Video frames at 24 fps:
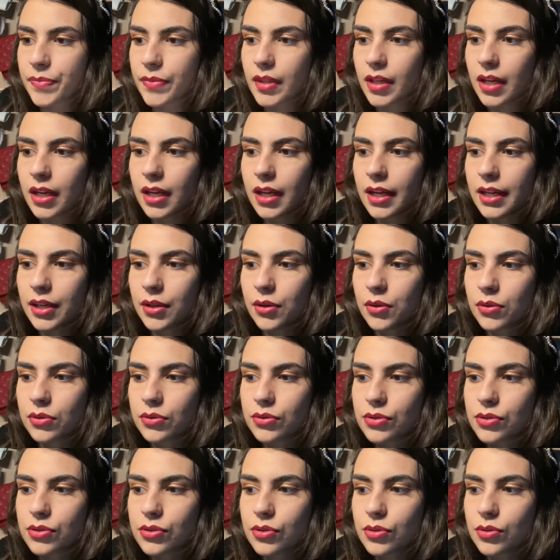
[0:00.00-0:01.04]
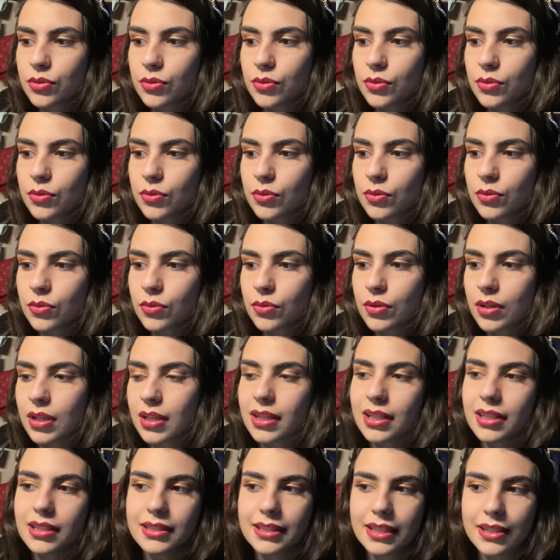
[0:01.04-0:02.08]
I also
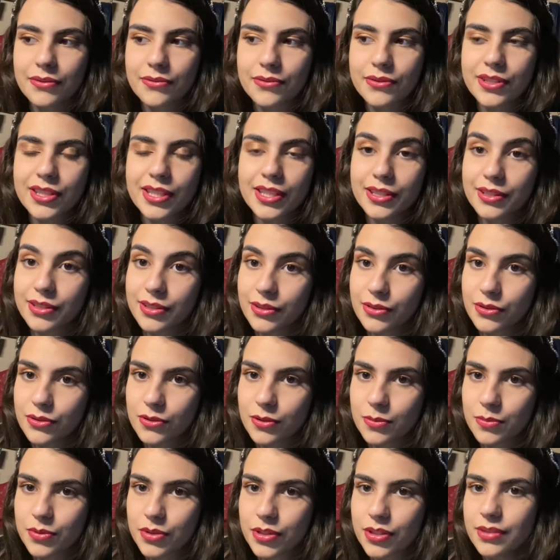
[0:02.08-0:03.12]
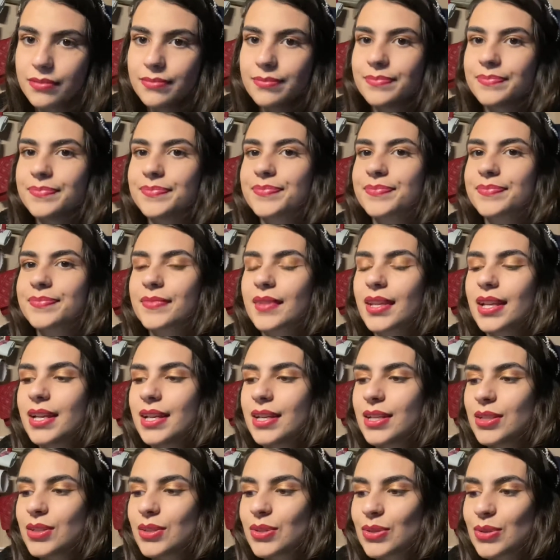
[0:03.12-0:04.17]
left in the description.
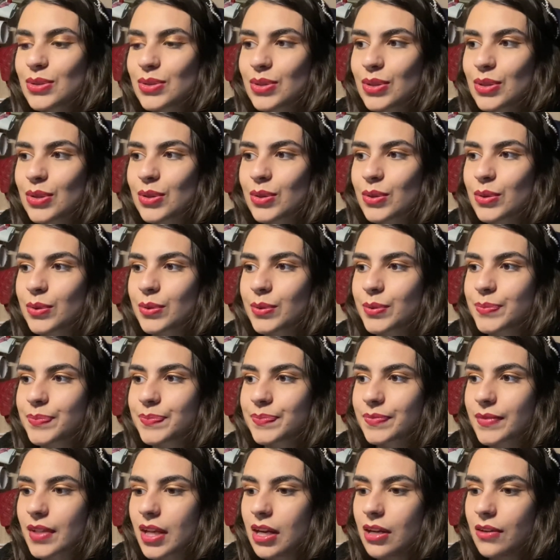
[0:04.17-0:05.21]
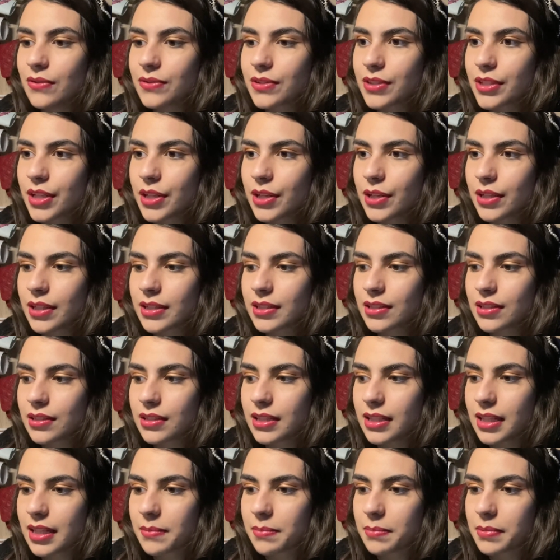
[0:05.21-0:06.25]
So after you get to
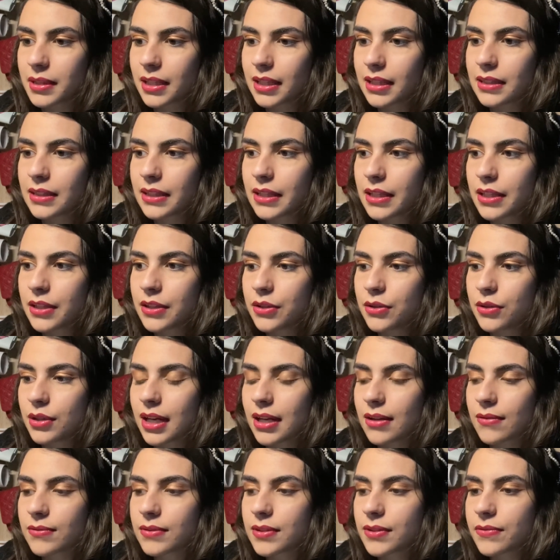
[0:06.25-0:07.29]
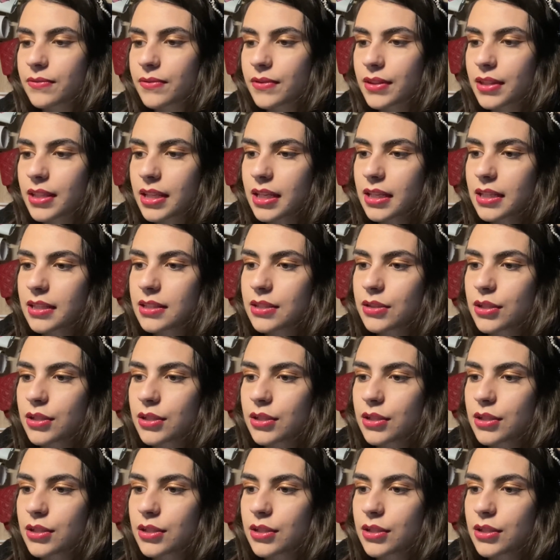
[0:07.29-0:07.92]
the apply link, you have different things.